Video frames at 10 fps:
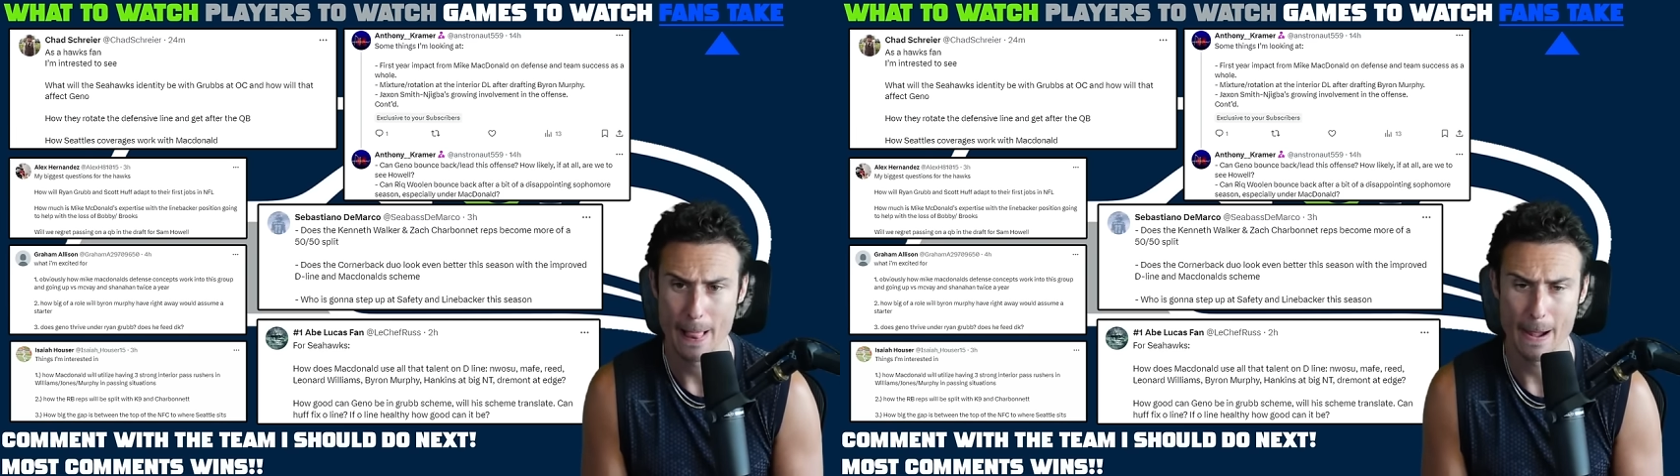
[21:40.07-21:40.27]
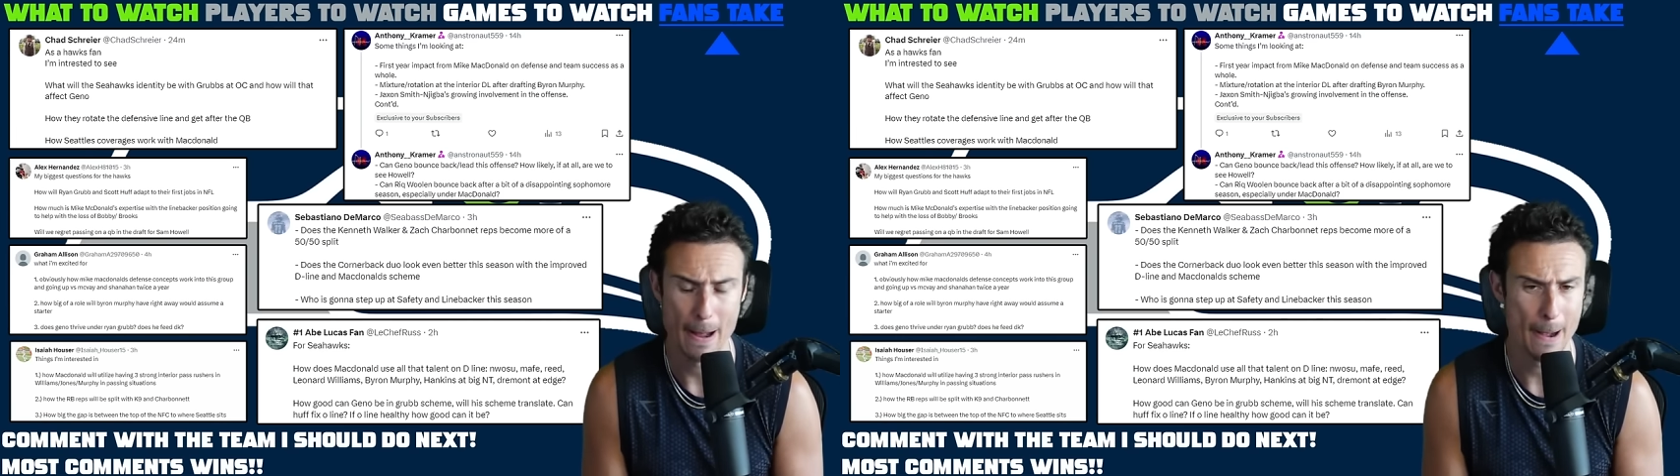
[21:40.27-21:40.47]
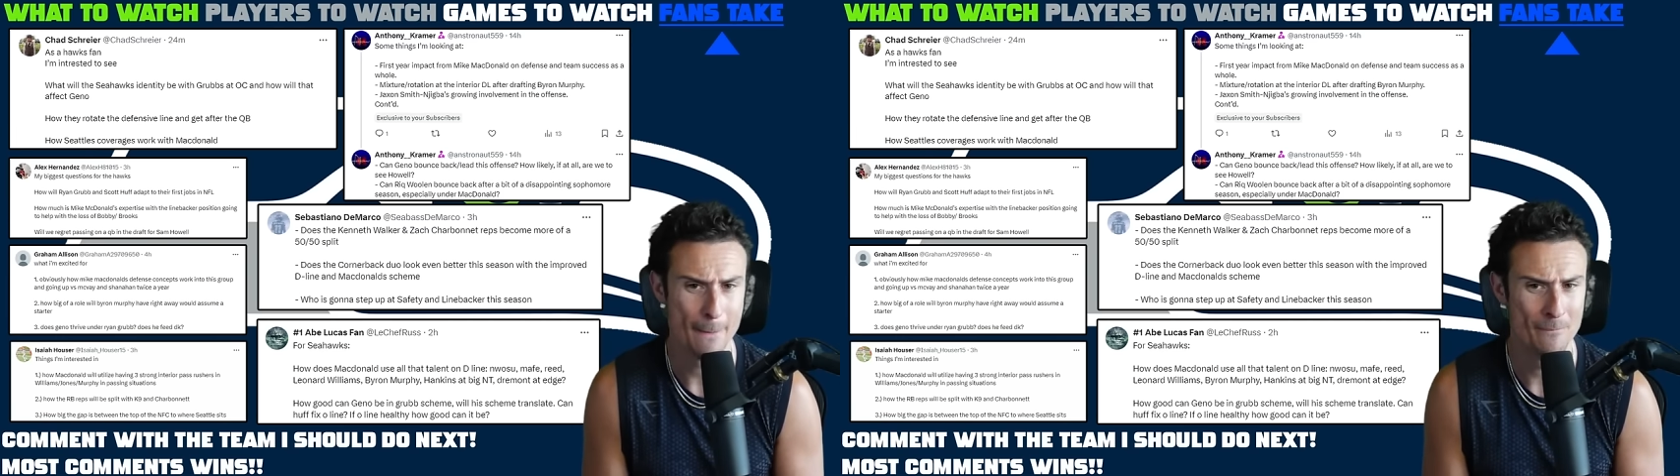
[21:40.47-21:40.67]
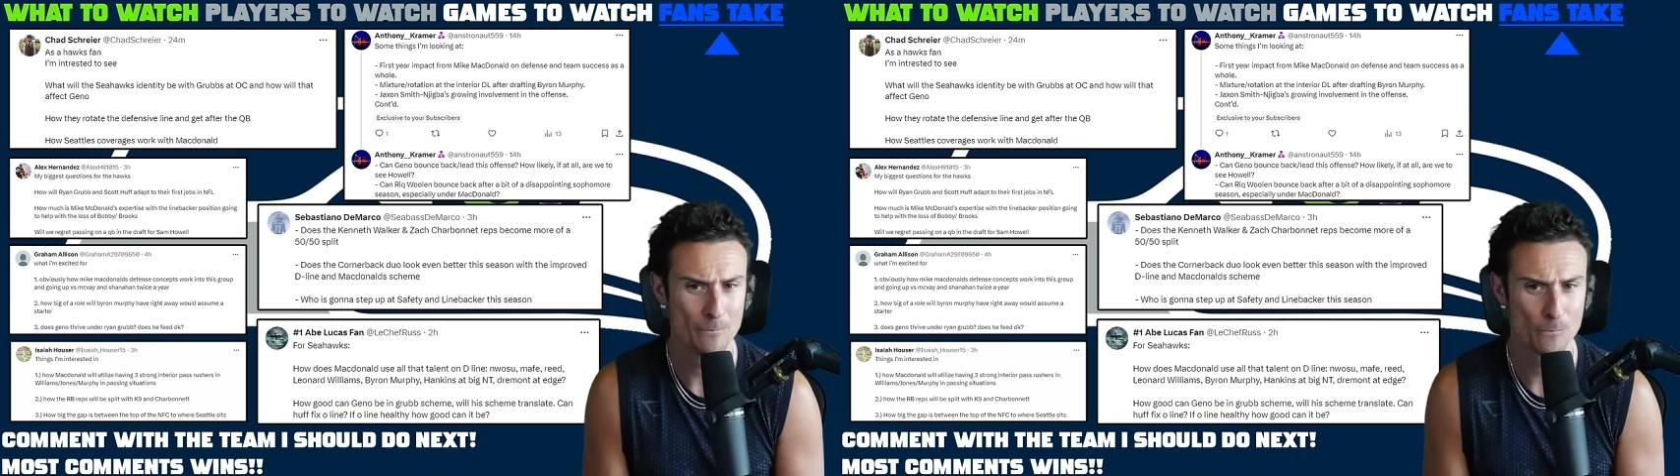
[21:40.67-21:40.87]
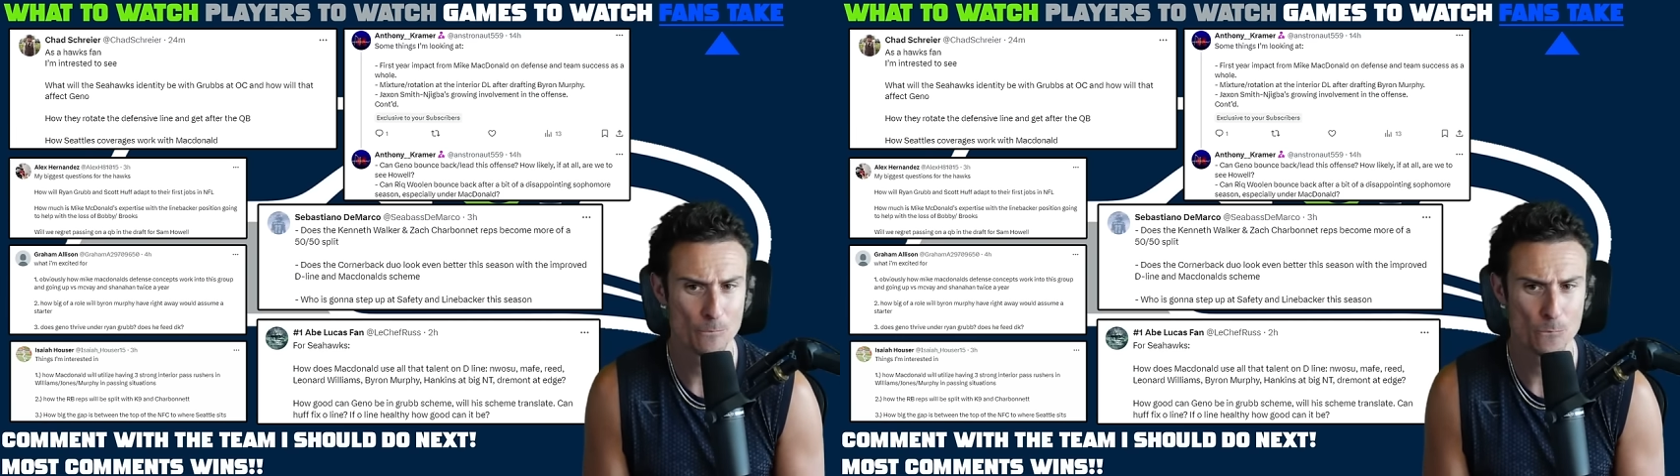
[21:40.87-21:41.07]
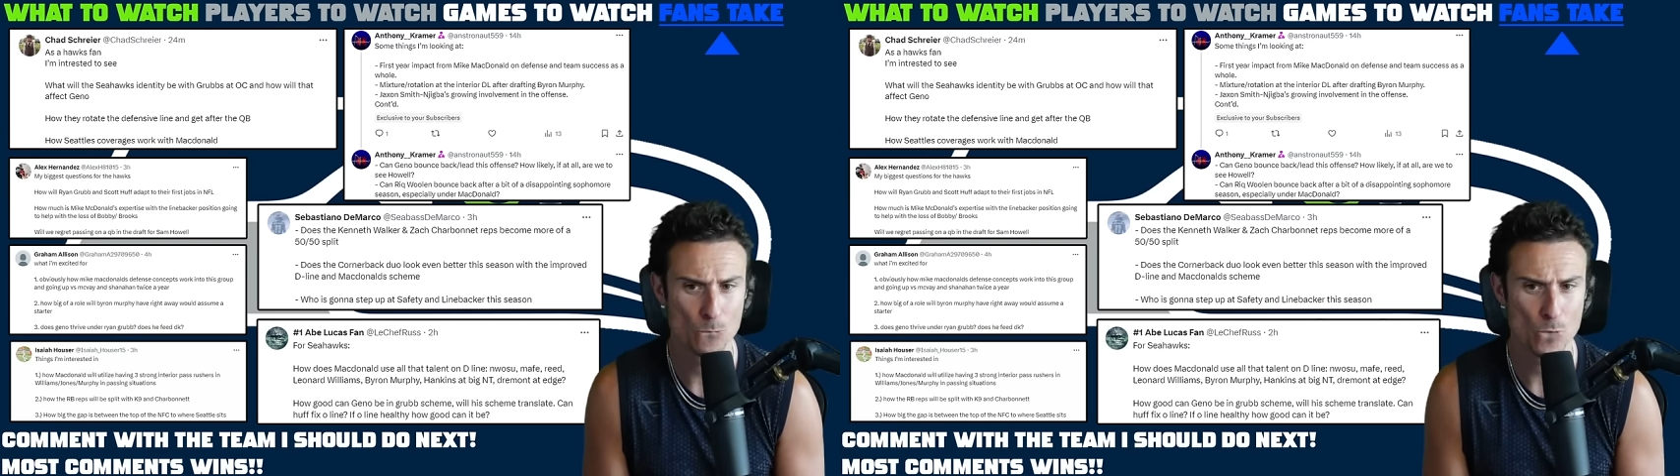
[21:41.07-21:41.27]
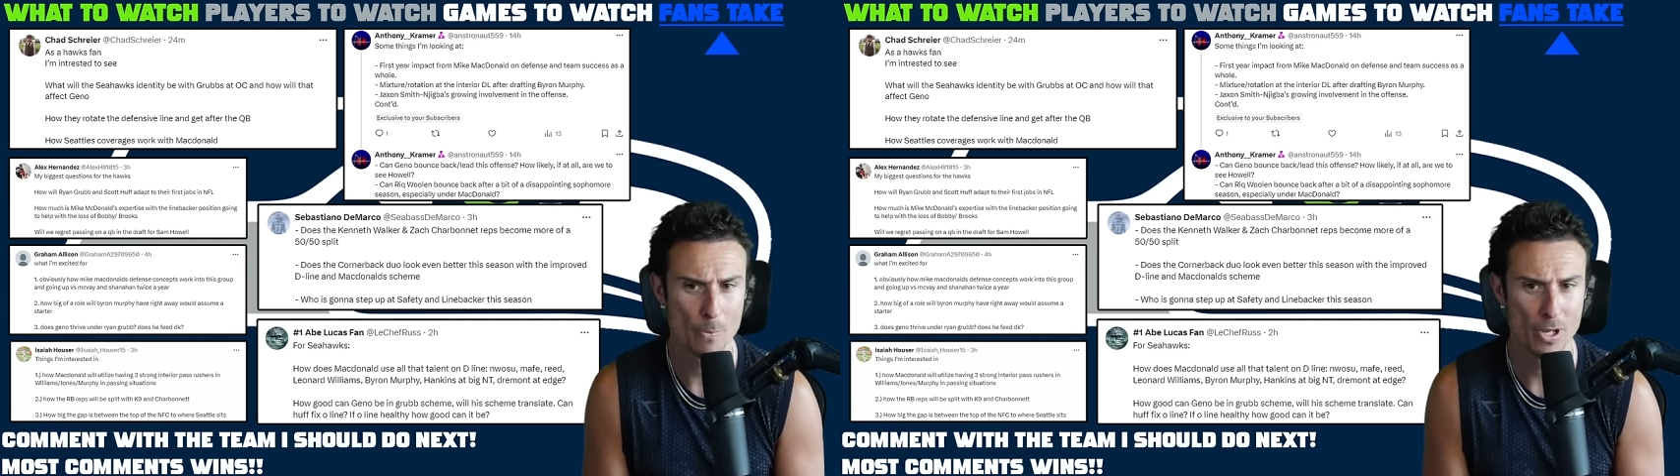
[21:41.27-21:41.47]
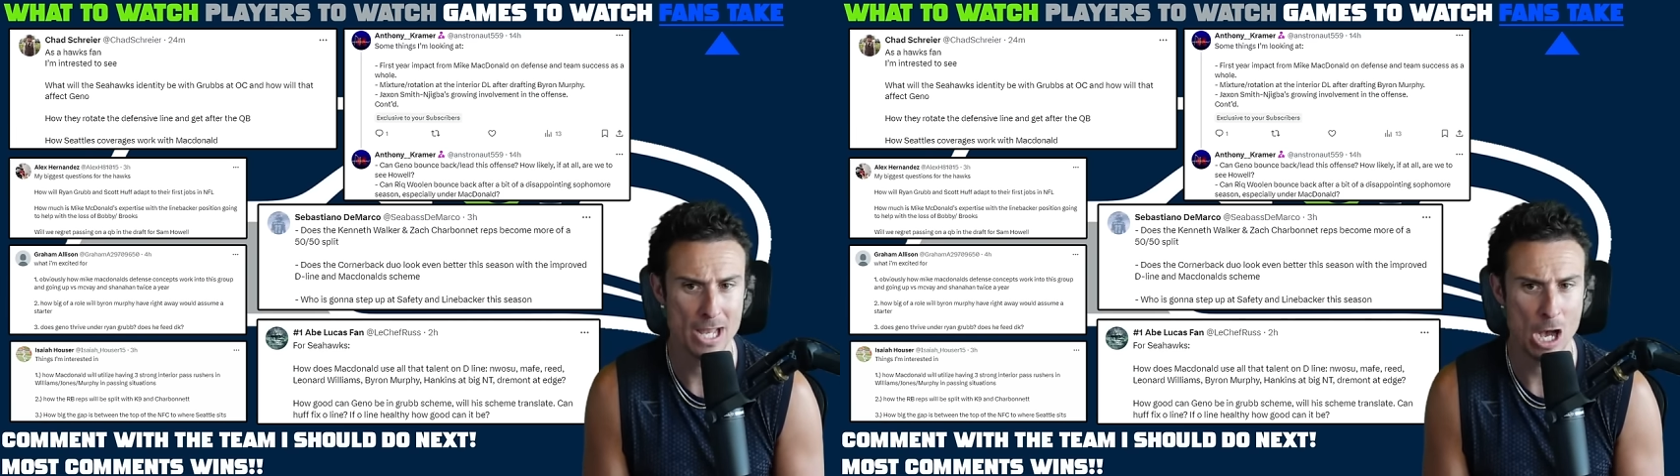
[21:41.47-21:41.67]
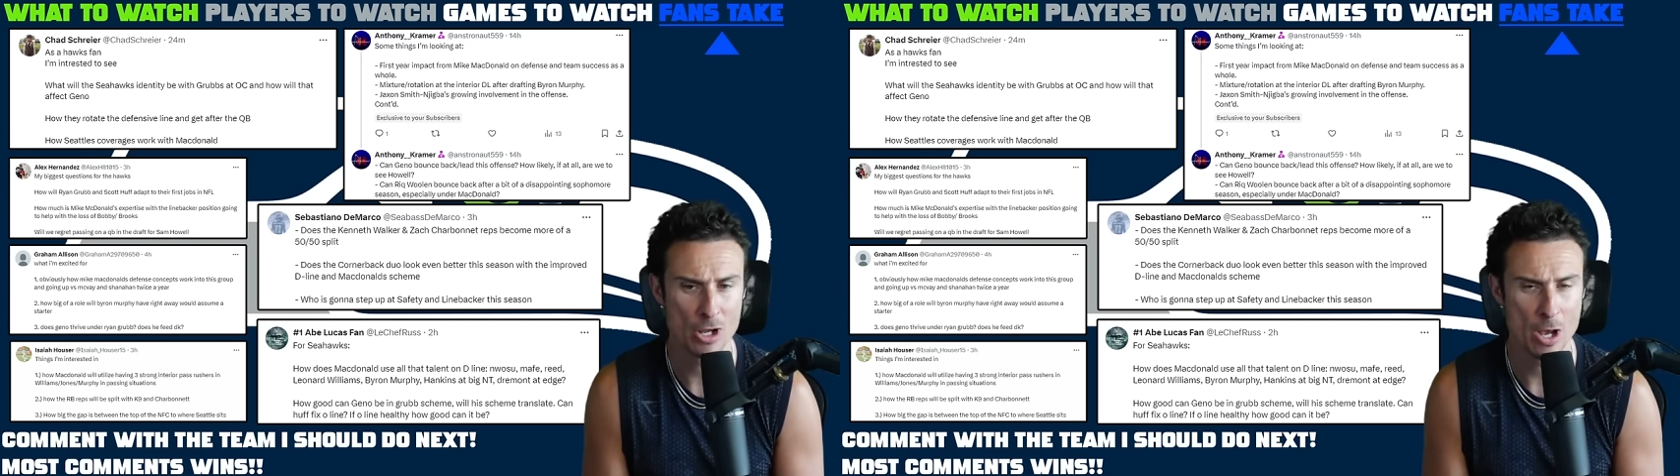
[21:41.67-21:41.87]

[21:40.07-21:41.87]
but now,